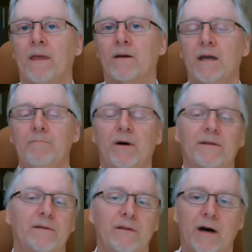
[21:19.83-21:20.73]
Okay,
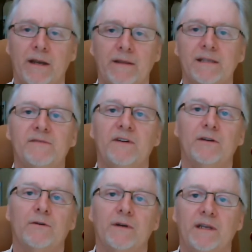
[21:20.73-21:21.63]
but not in this
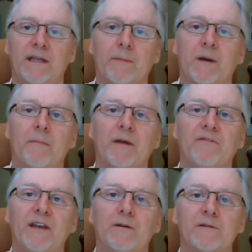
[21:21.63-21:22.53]
video, in the upcoming
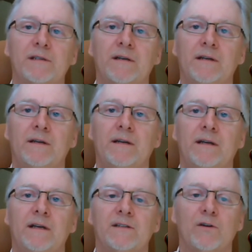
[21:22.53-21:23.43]
videos.
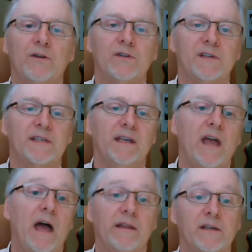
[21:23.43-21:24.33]
So you just say,
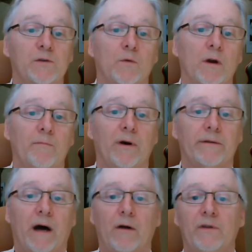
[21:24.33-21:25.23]
yeah, it doesn't work,
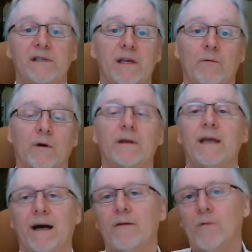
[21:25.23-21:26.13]
but how does it work?
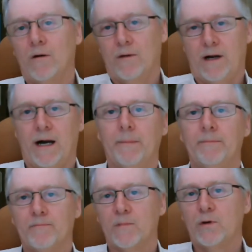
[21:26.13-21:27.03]
Yeah, well, I'm
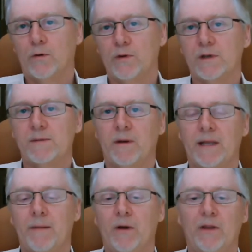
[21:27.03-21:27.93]
going to explain
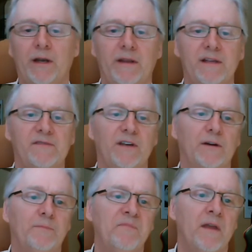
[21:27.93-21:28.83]
that, but not in this
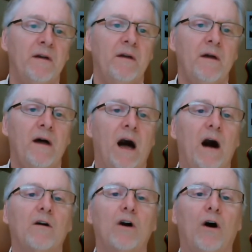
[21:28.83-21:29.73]
video.
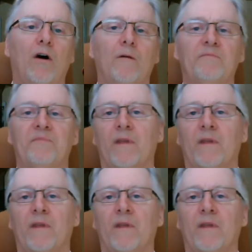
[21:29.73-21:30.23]
Alcohol.